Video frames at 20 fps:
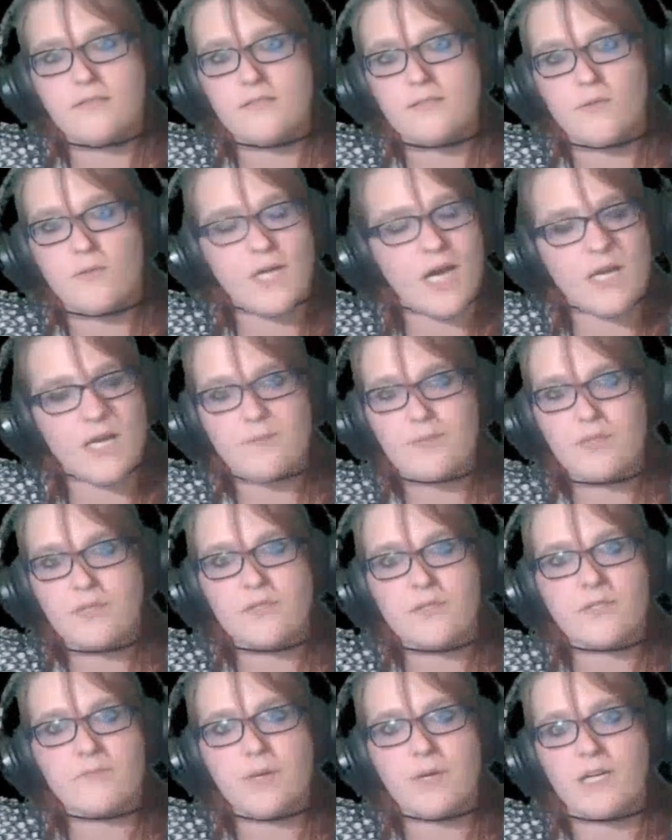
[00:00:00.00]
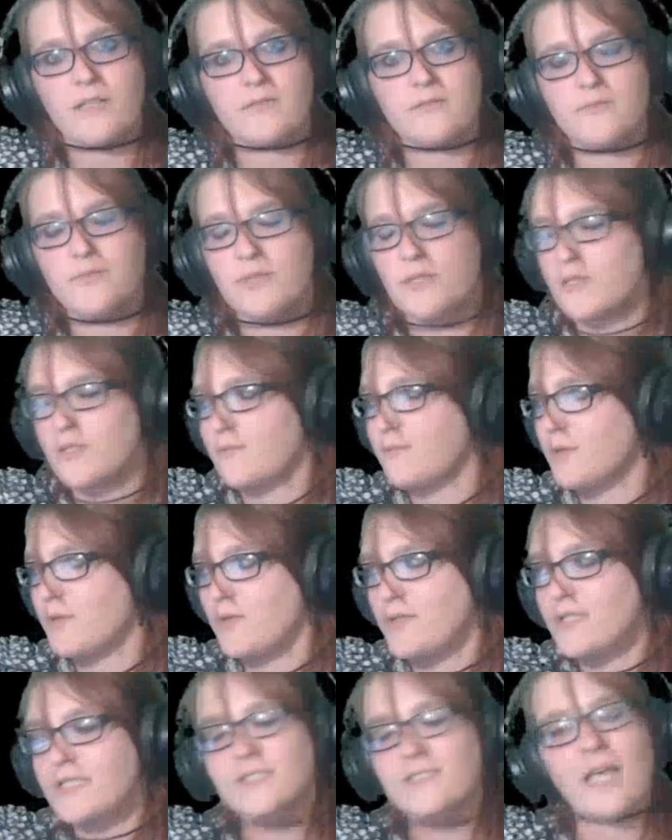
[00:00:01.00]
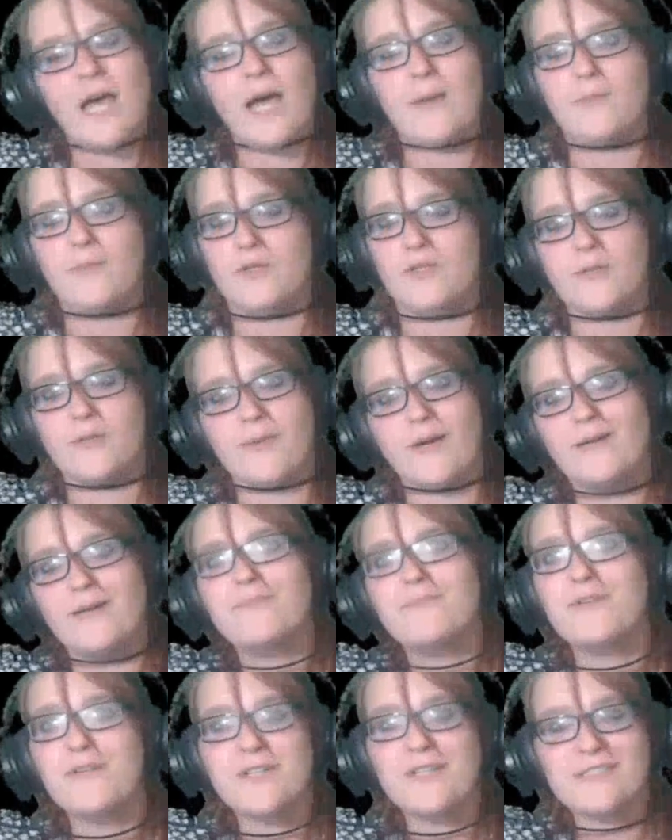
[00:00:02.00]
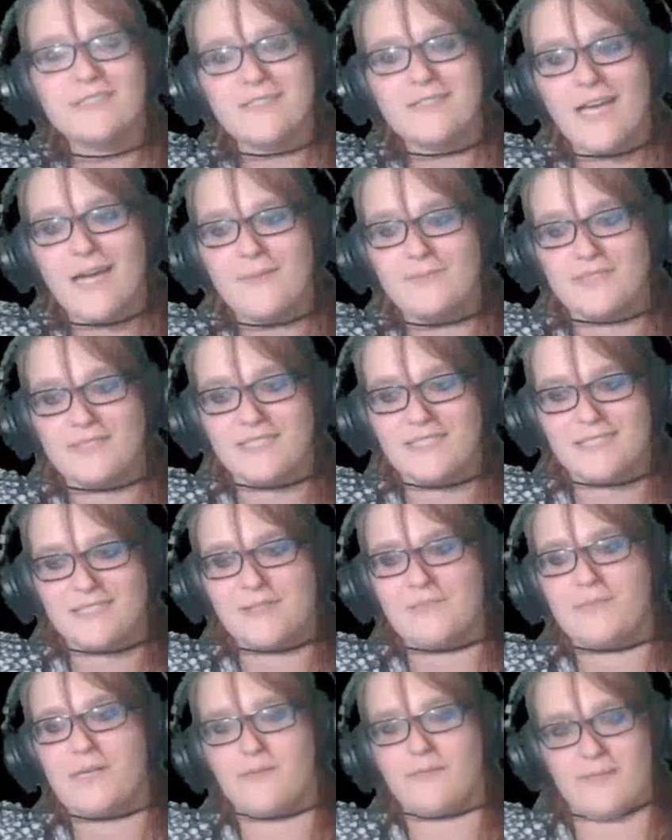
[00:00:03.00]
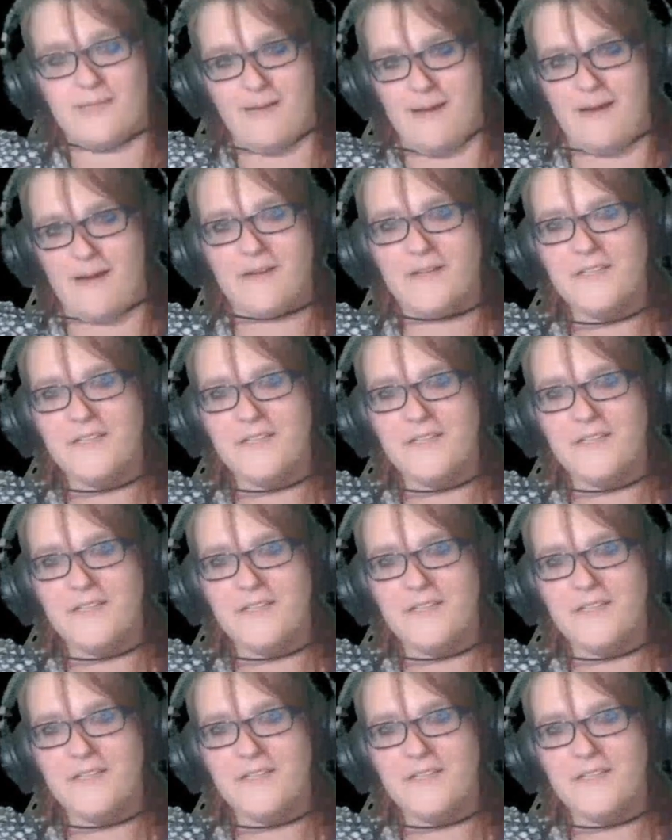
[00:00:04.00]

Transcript: We got a booty butt, booty, booty slap, booty butt, booty slap system up there.